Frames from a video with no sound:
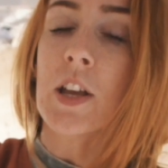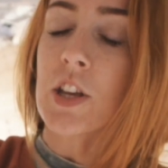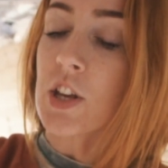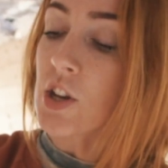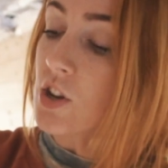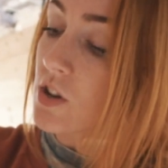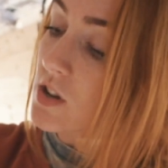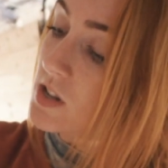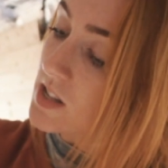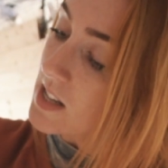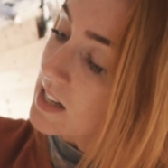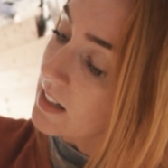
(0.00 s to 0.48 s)

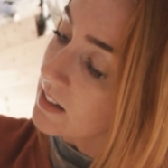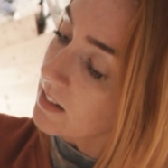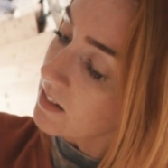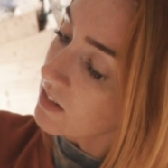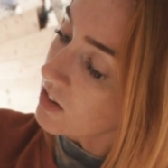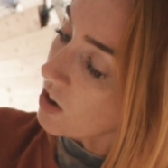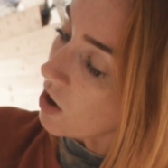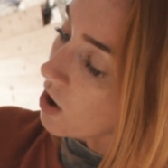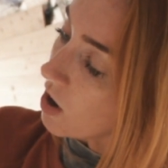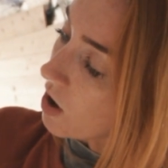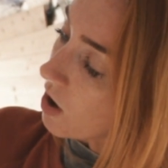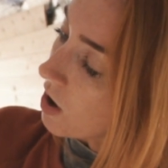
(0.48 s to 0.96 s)
using
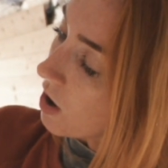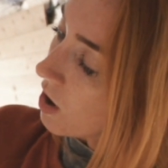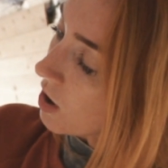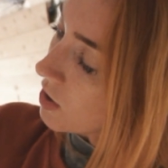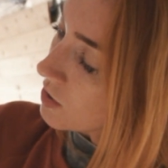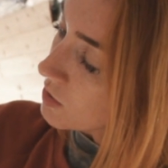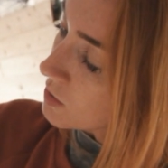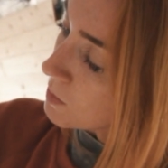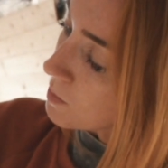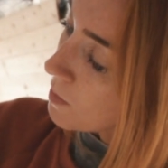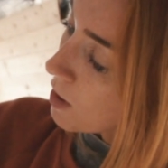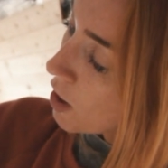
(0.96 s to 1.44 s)
the
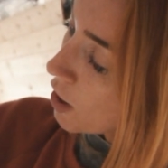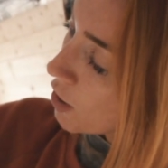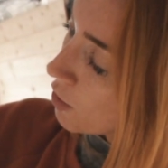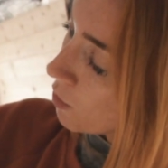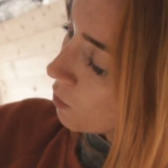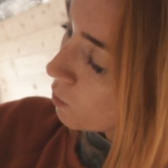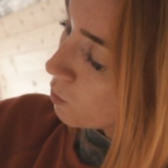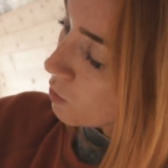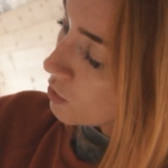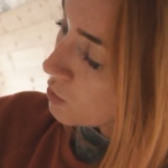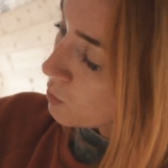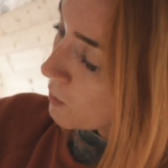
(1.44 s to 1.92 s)

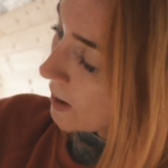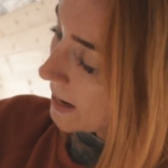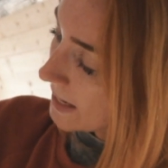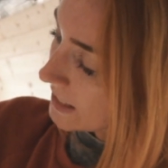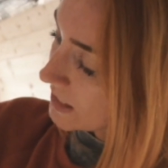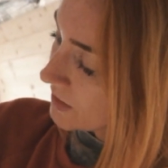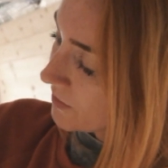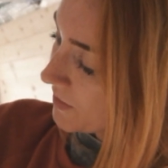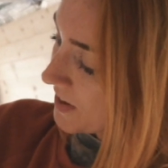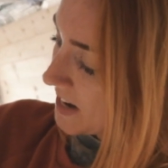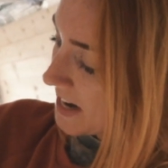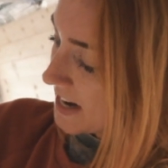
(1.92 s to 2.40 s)
Osmo wood
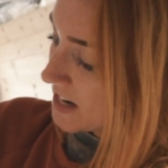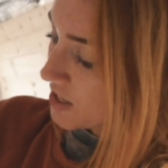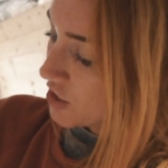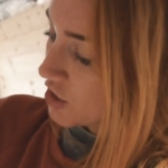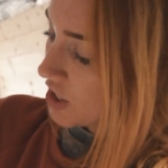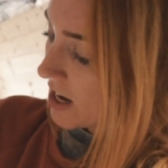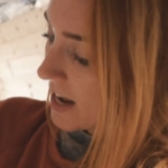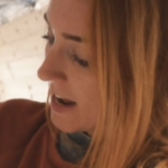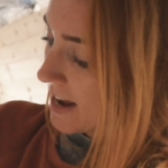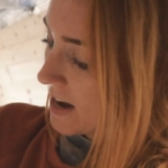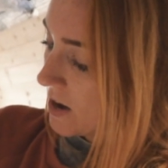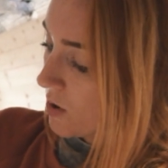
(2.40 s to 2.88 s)
wax finish
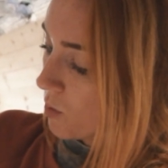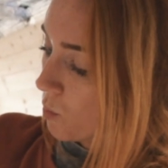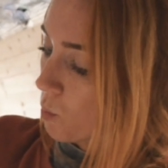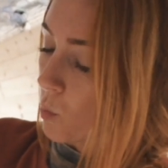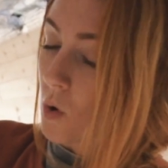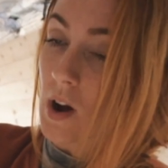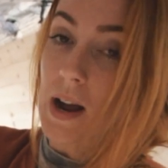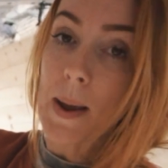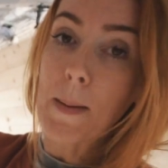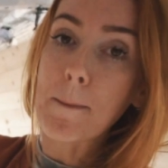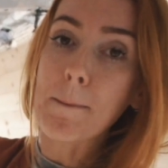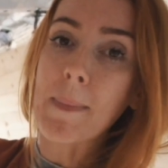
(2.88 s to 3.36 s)
in
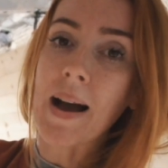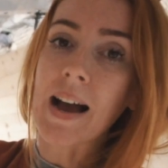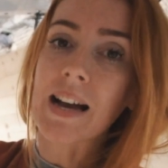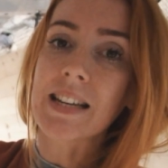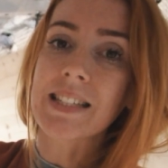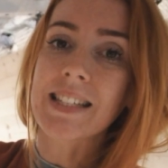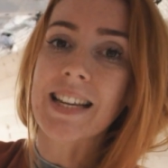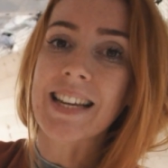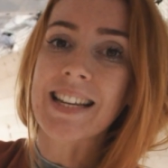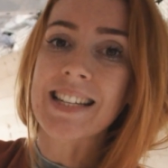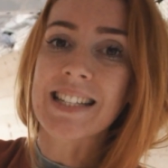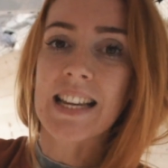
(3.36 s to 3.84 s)
white
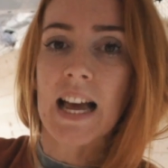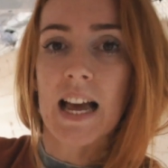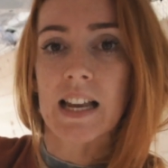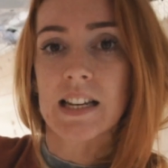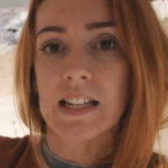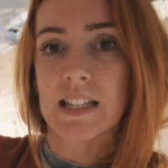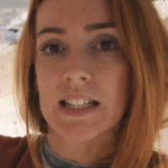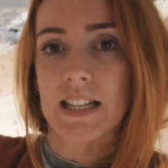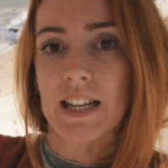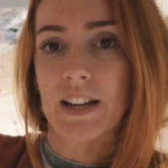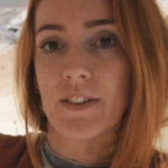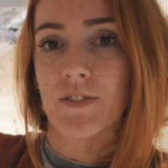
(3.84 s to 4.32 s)
matte
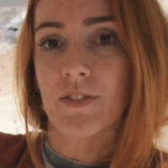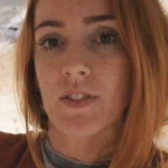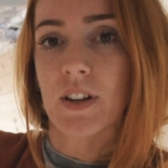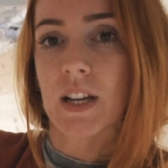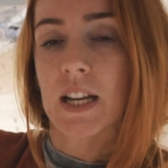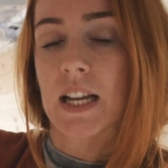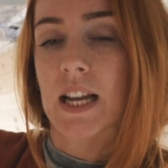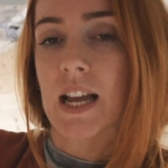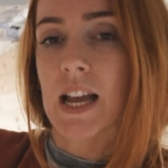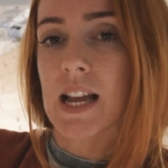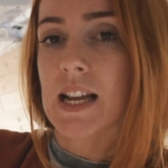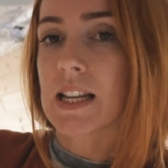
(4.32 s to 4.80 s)
intensive
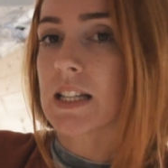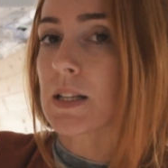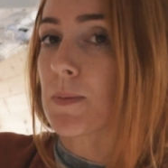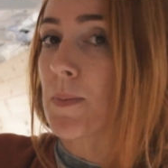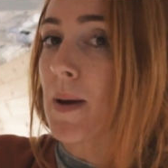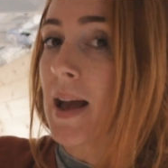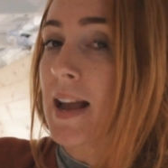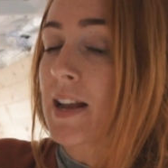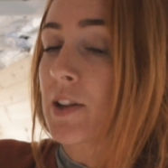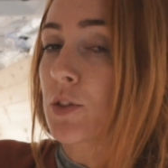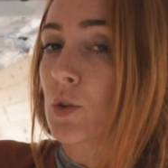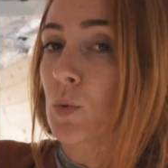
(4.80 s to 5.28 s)
to
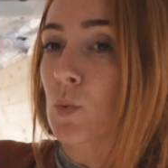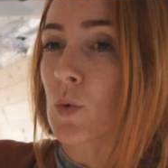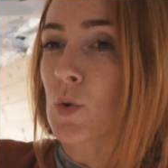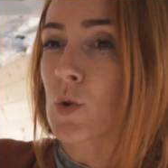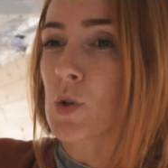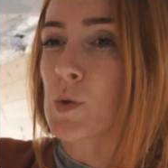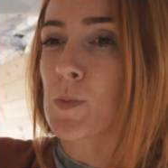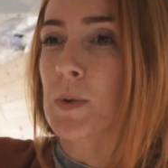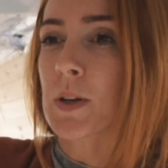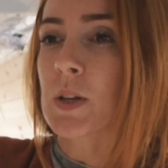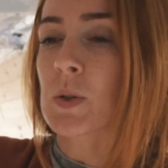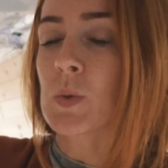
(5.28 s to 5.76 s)
paint the
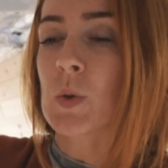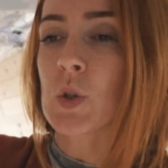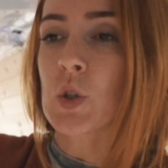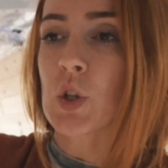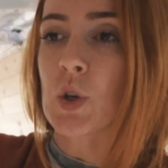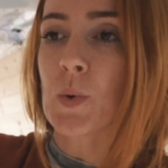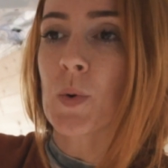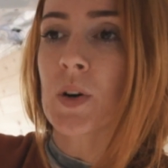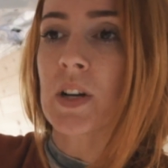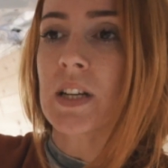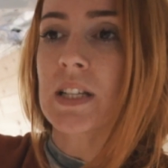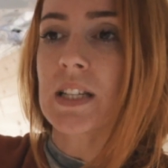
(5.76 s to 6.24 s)
walls, because we
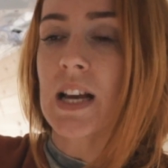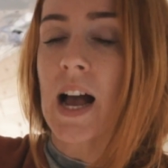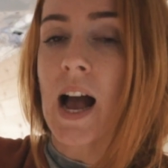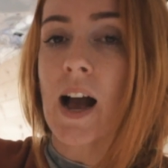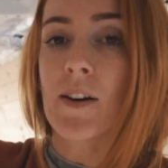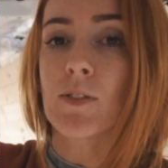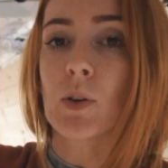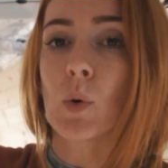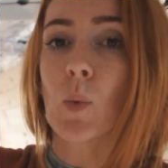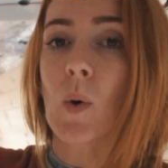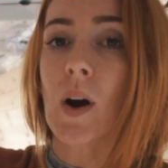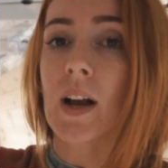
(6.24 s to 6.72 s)
do want it to
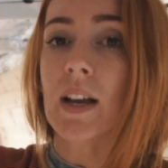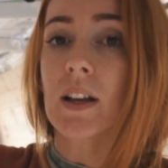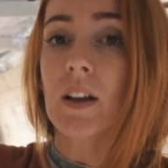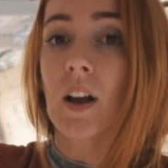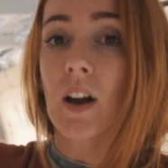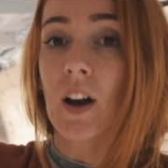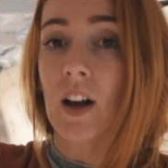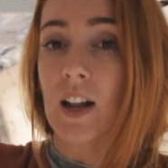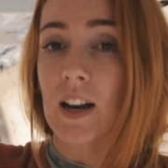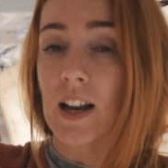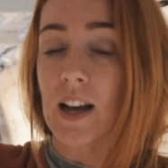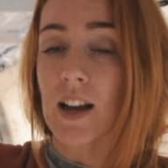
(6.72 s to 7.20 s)
have a white
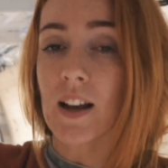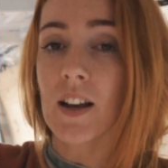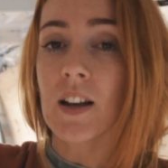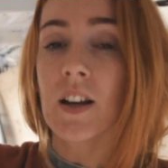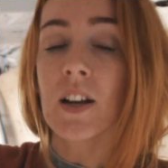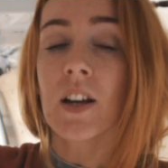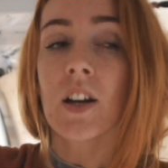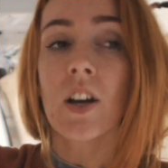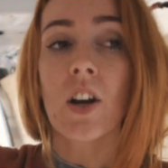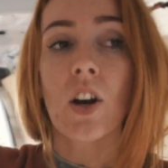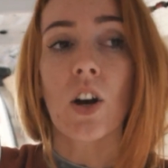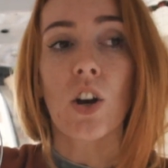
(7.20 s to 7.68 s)
colour.
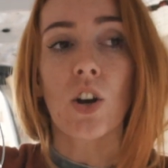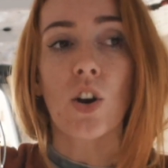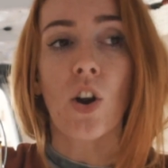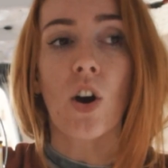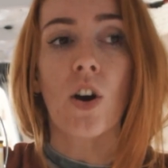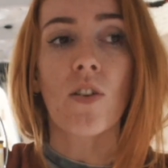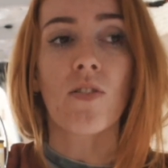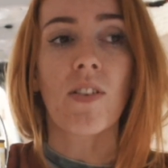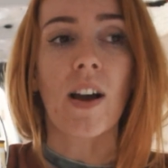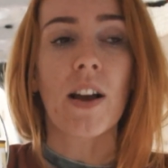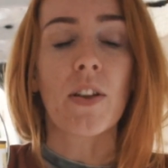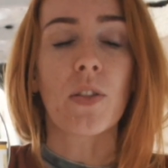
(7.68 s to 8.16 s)
A lot
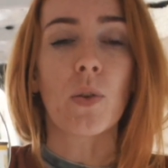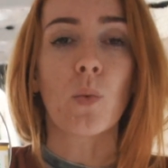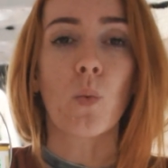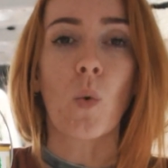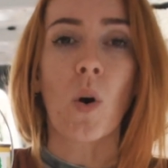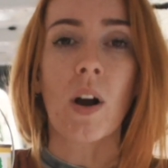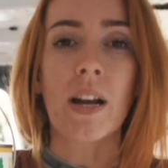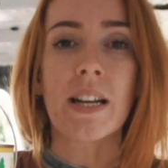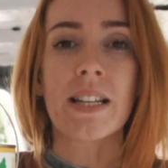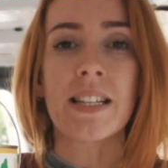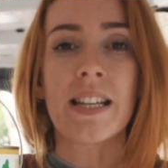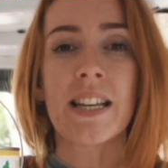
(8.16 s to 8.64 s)
of like the
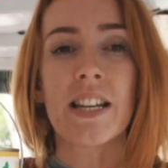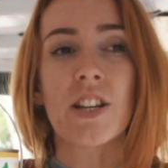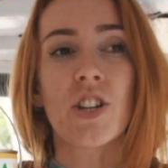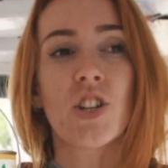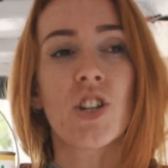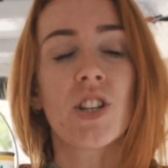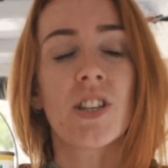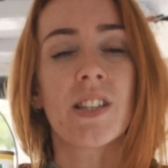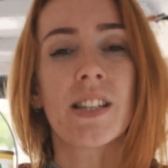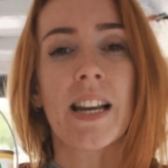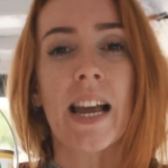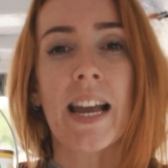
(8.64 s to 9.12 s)
whitish
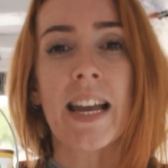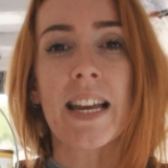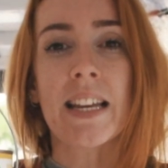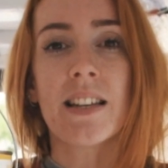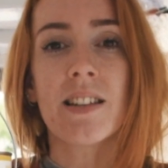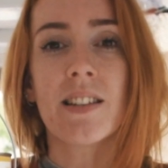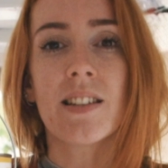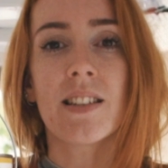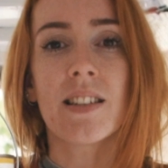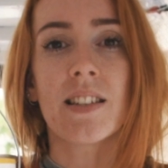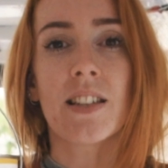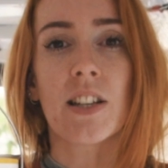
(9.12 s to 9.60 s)

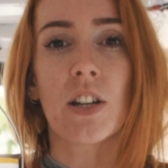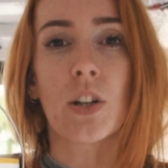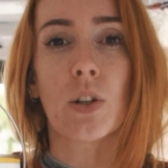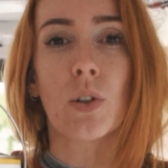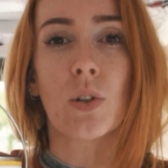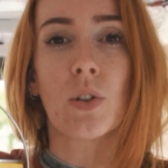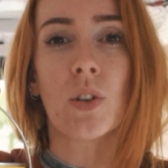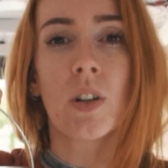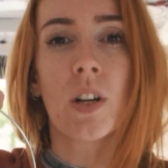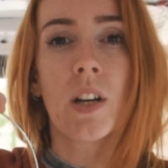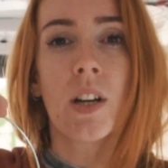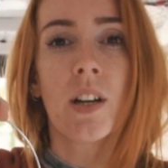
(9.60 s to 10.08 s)
stains
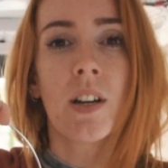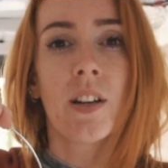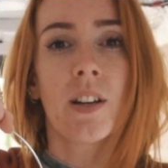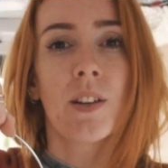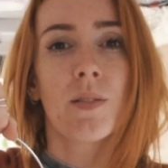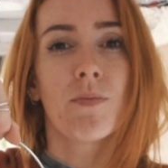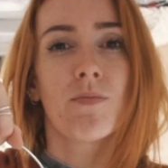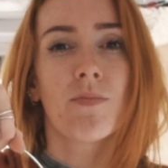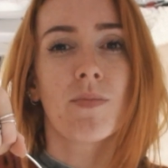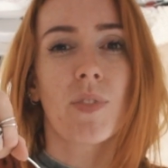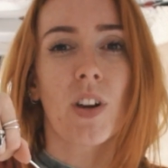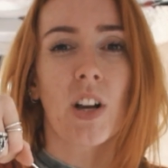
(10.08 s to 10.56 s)
still
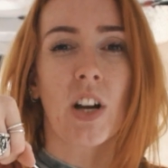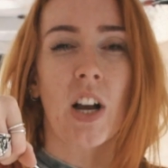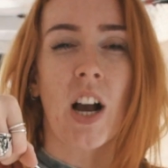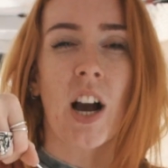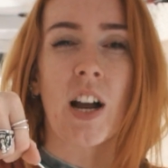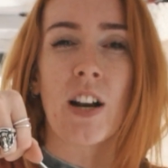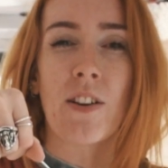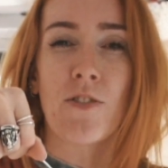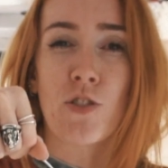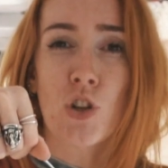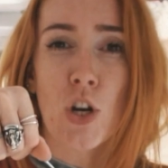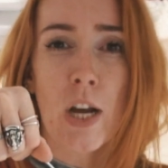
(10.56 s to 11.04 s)
are kind of